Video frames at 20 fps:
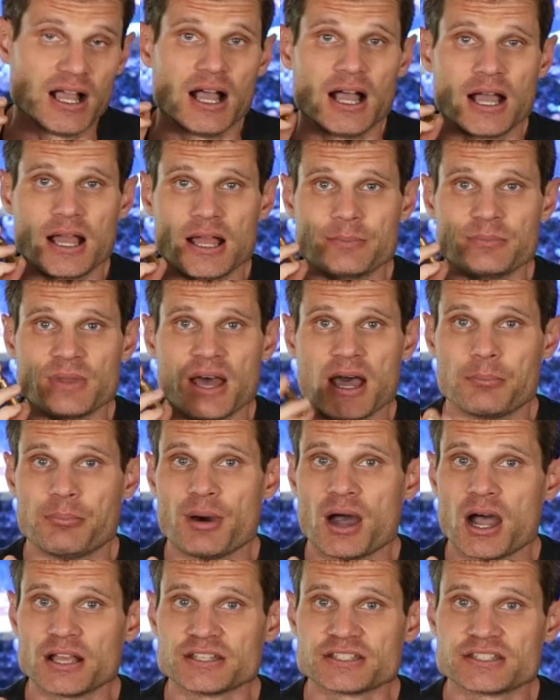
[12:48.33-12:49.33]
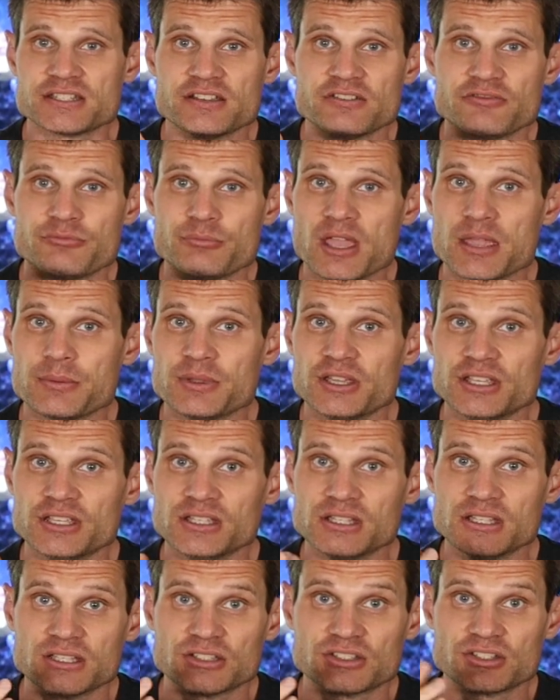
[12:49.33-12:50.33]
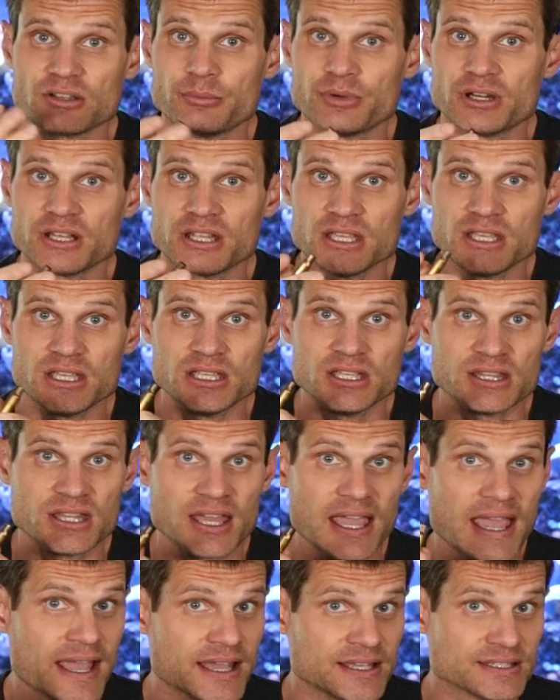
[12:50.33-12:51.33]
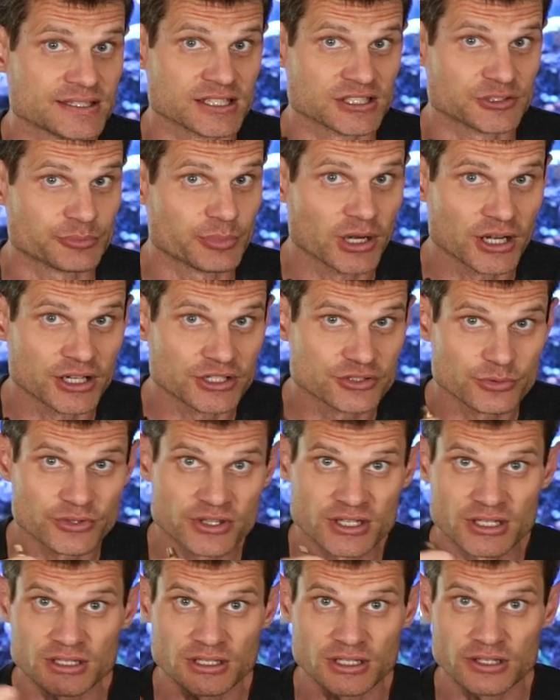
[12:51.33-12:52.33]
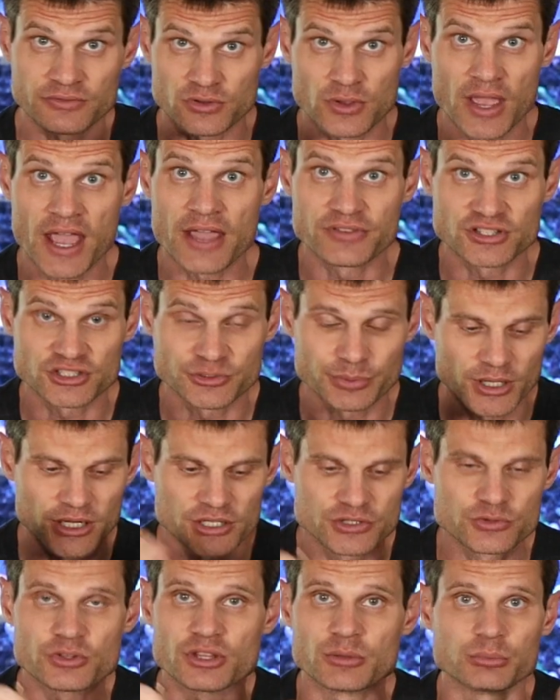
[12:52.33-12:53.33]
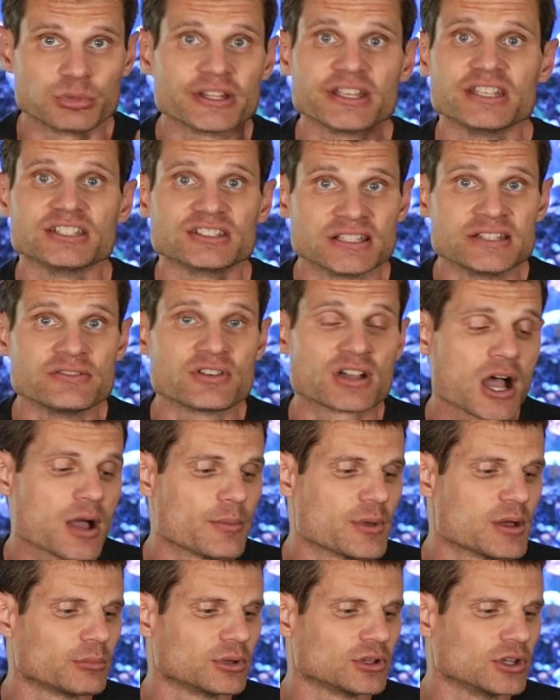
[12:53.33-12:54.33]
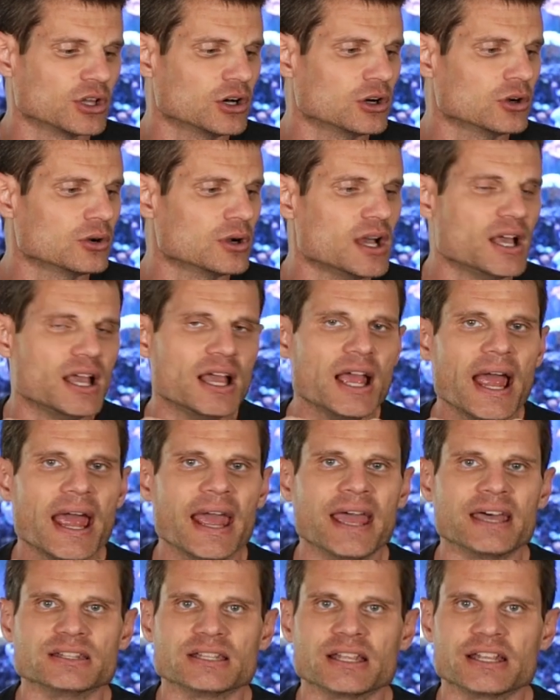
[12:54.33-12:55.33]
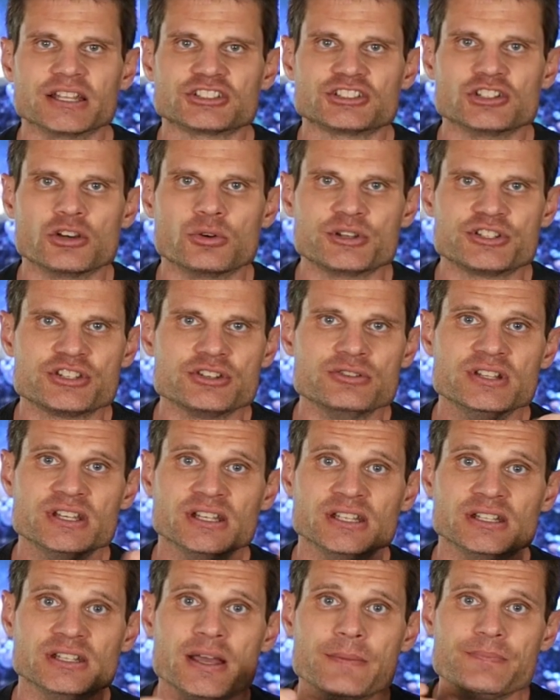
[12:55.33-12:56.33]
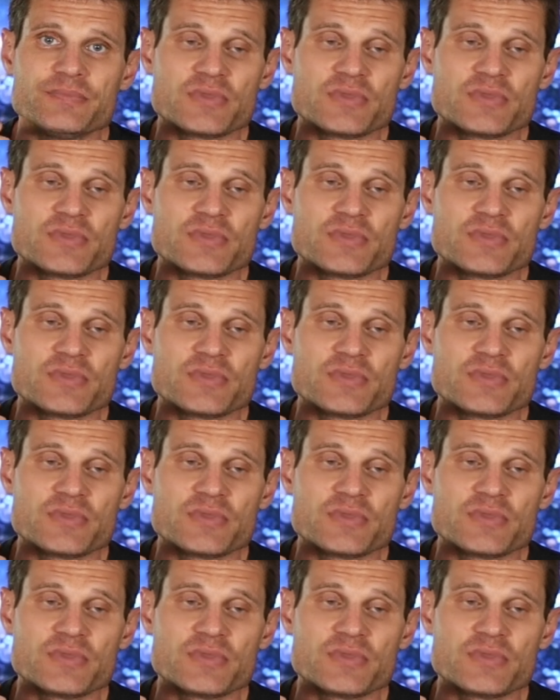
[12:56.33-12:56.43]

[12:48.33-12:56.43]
I'm not positive. Maybe somebody that has experience with it. If you have experience with it, please leave a comment below and let us know what you did.